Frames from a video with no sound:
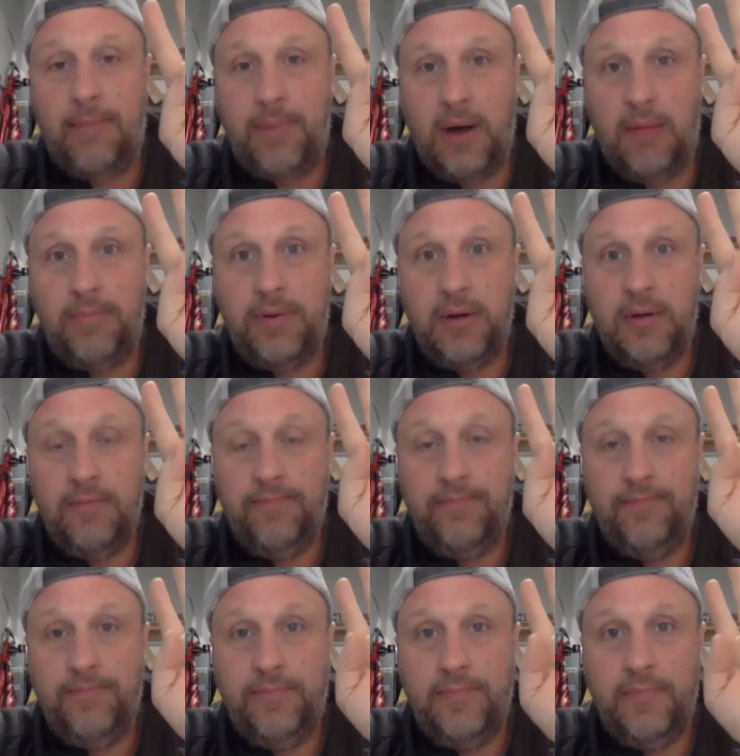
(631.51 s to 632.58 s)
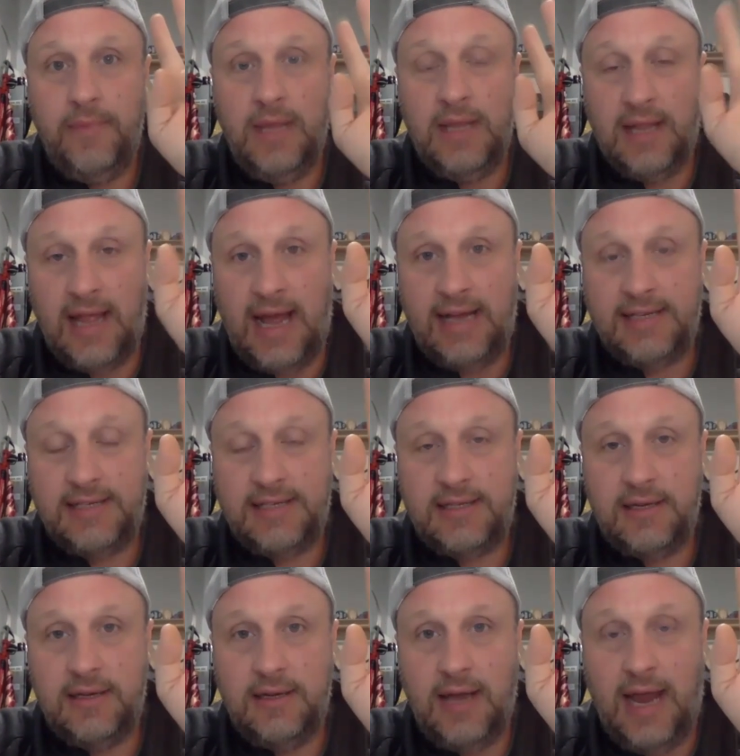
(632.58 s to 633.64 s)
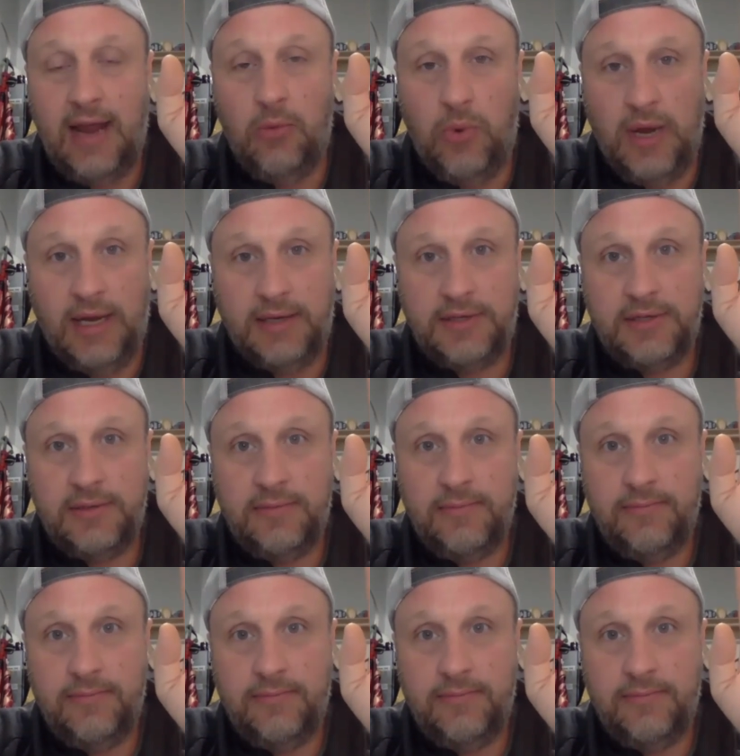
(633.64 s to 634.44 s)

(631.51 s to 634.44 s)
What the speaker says: up in the last 8 weeks.